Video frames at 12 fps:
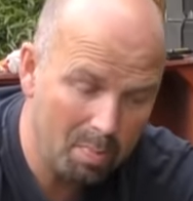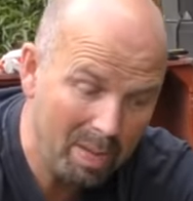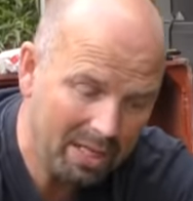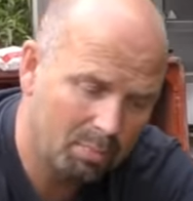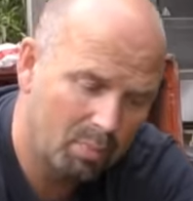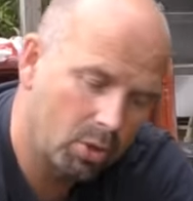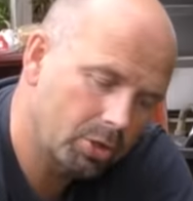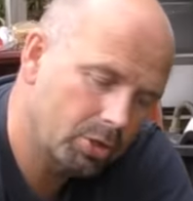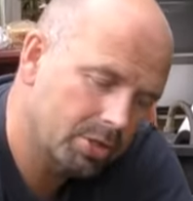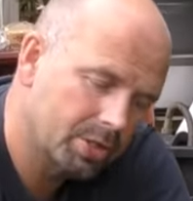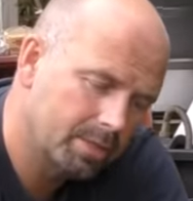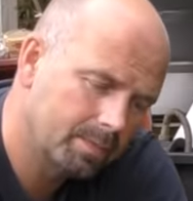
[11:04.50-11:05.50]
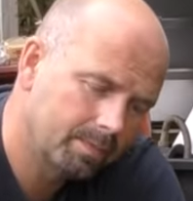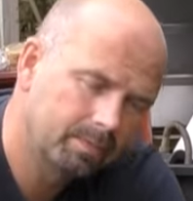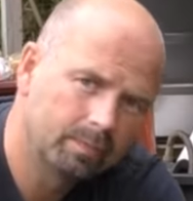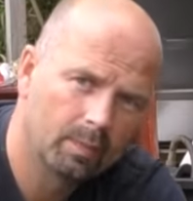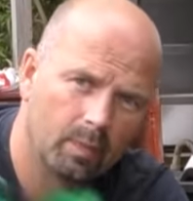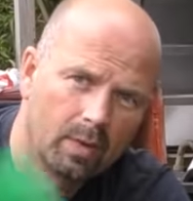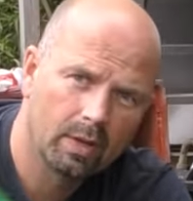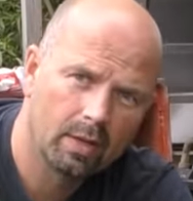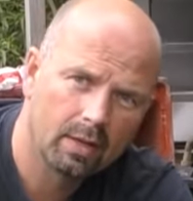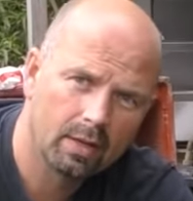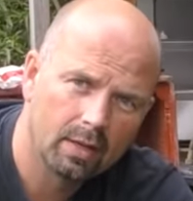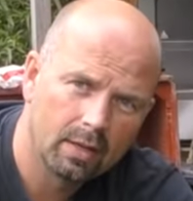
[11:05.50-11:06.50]
big brushes.
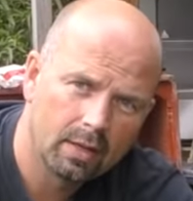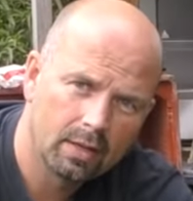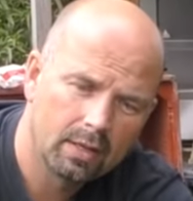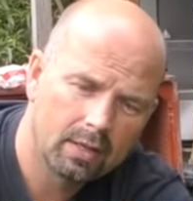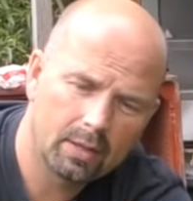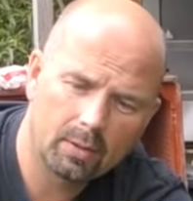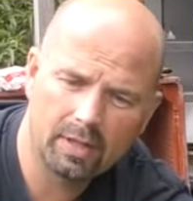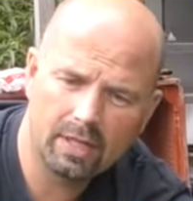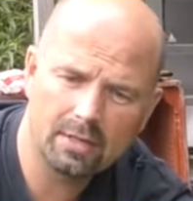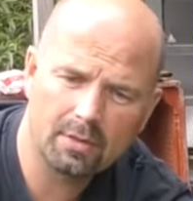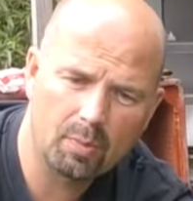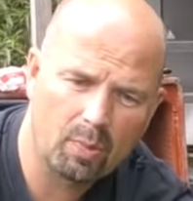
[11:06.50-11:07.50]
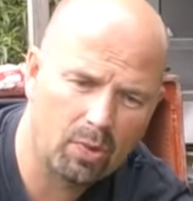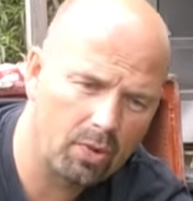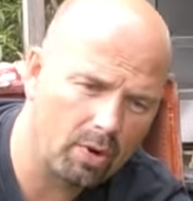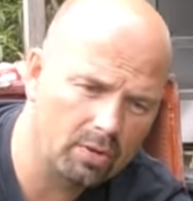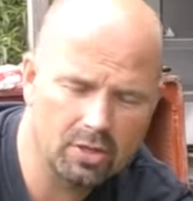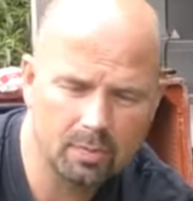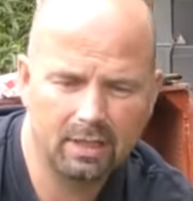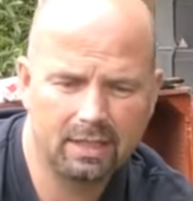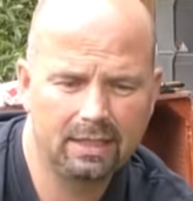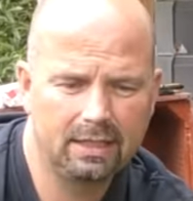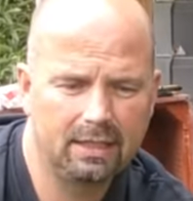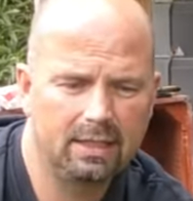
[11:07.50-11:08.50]
Now these are
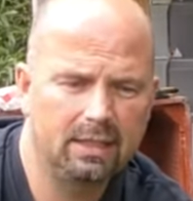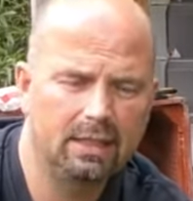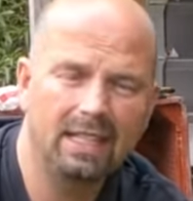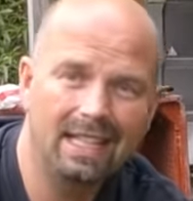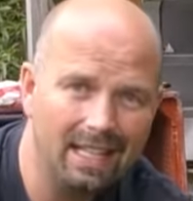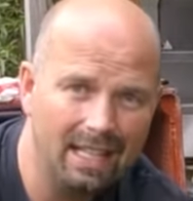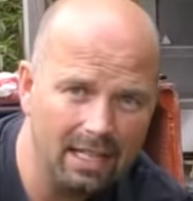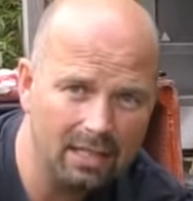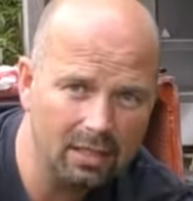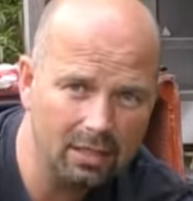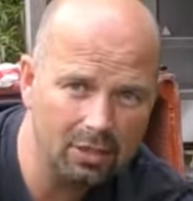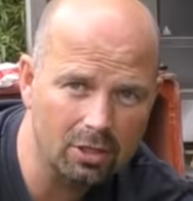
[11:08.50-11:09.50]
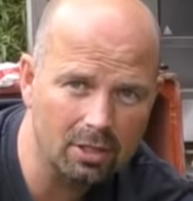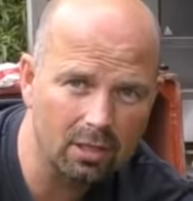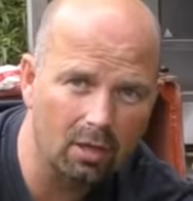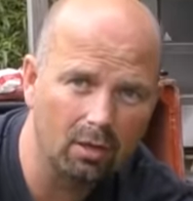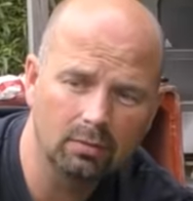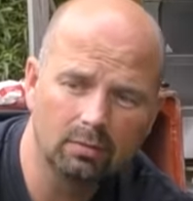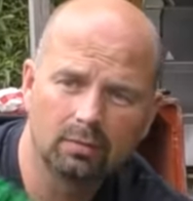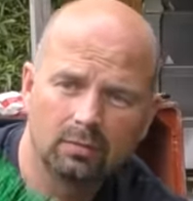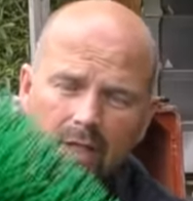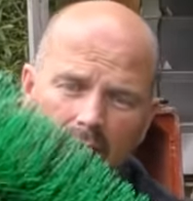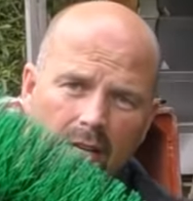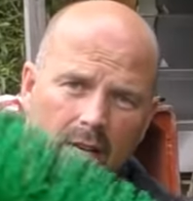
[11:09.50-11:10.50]
approximately 18 inches long
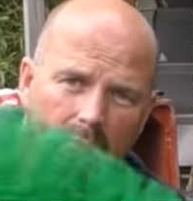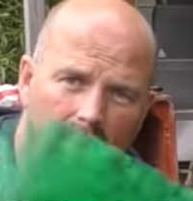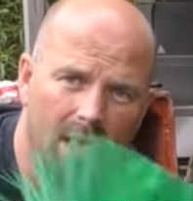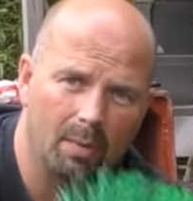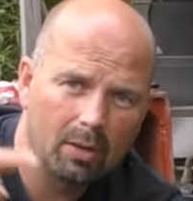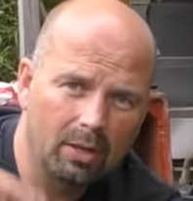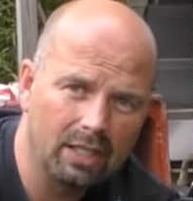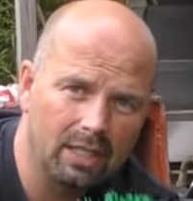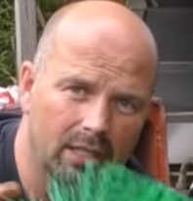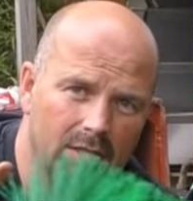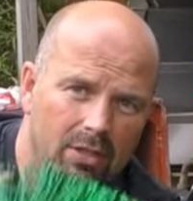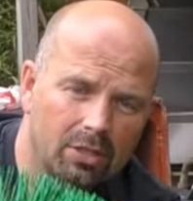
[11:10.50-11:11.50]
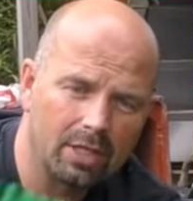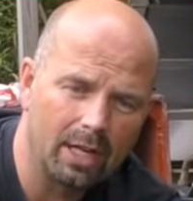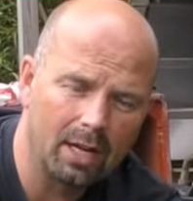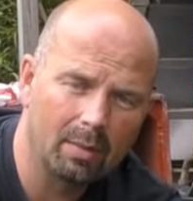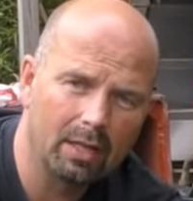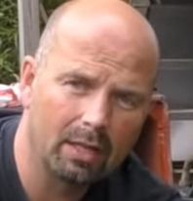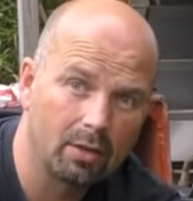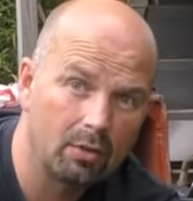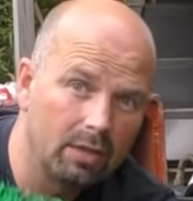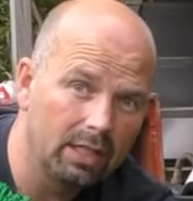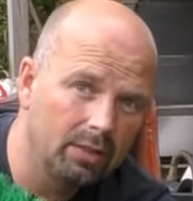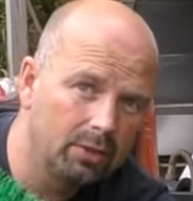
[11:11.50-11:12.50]
by about 8 inch diameter, and they're
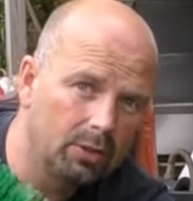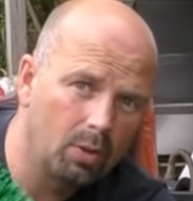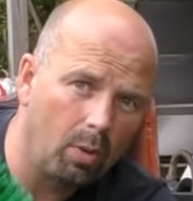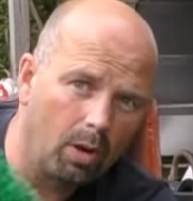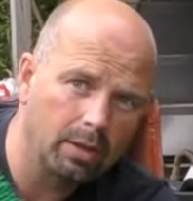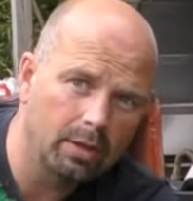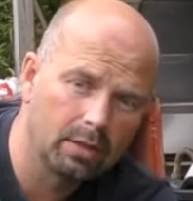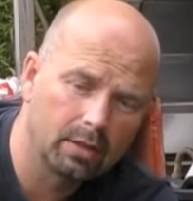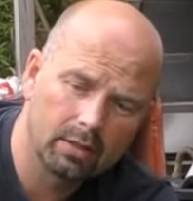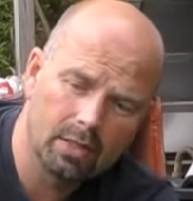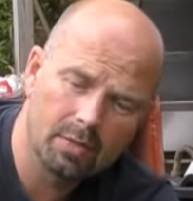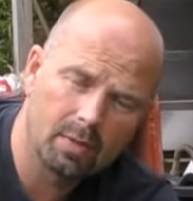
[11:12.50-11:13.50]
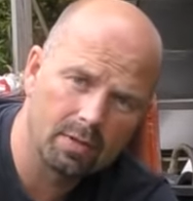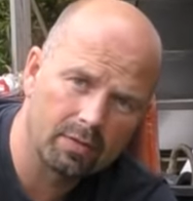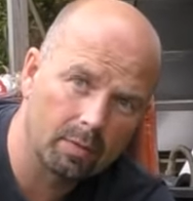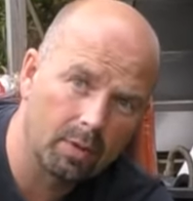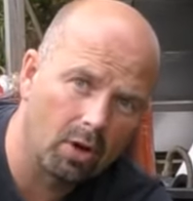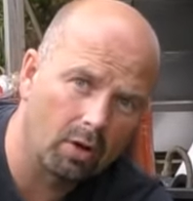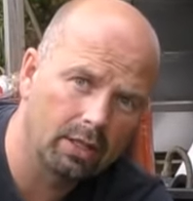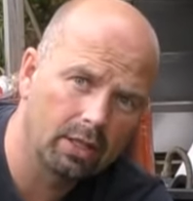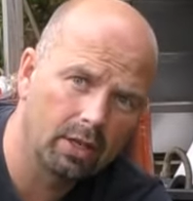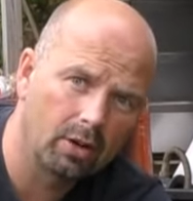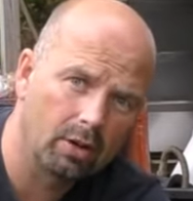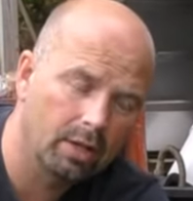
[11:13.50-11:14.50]
really good quality. These ones are from Cockney
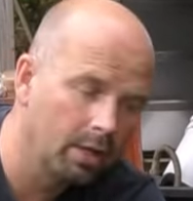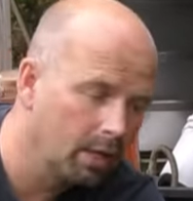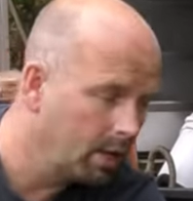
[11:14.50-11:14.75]
Koi.